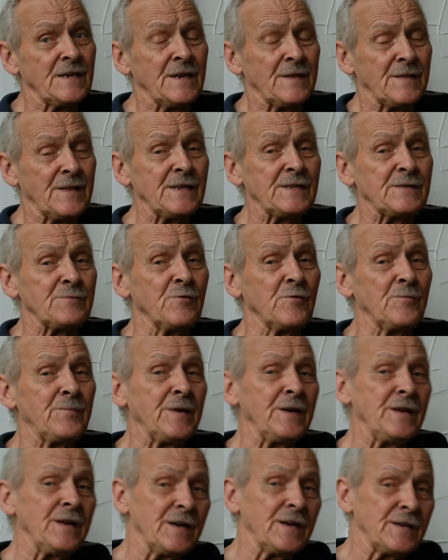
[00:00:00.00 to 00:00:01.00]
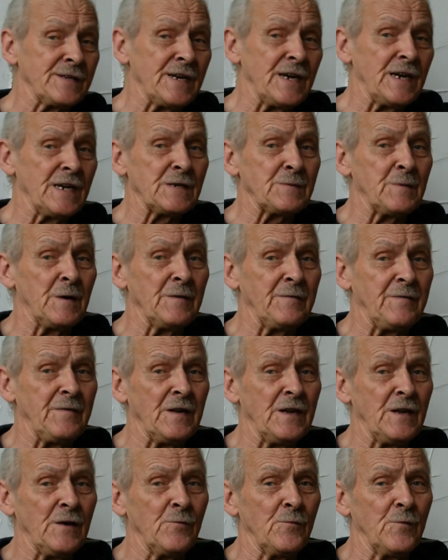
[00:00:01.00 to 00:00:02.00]
this will be attached by
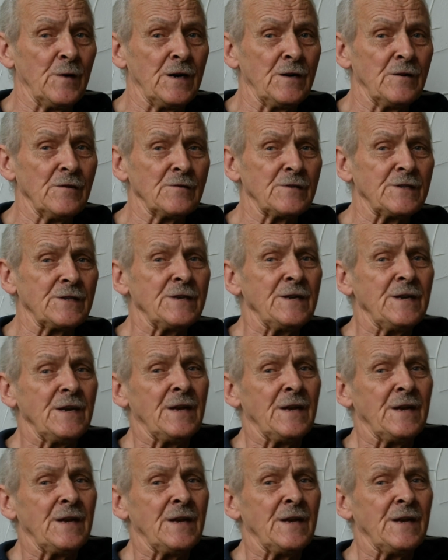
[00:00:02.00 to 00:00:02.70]
fillet welds.